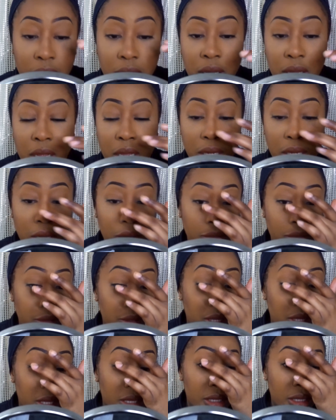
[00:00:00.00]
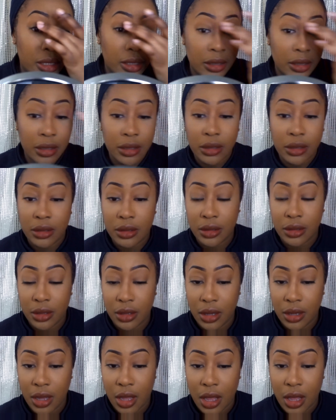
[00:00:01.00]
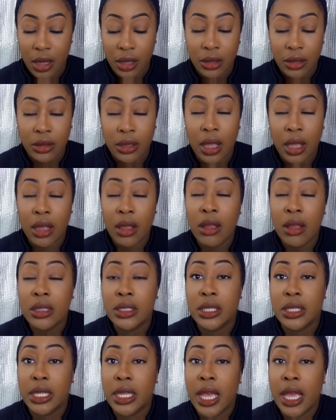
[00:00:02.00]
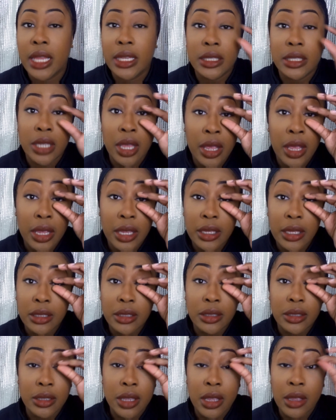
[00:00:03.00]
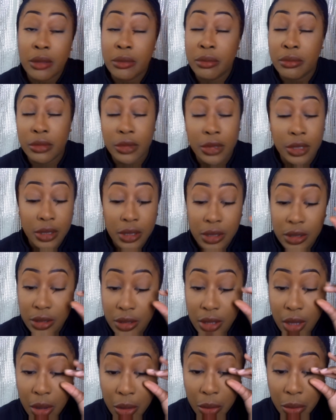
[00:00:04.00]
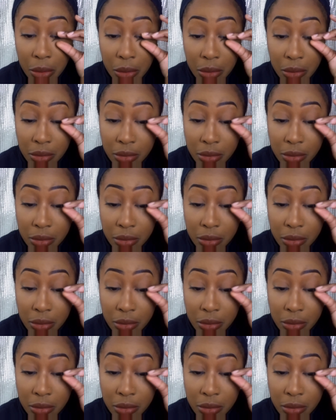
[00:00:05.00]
And I feel like I can't see it and it's hurting. No, this is no,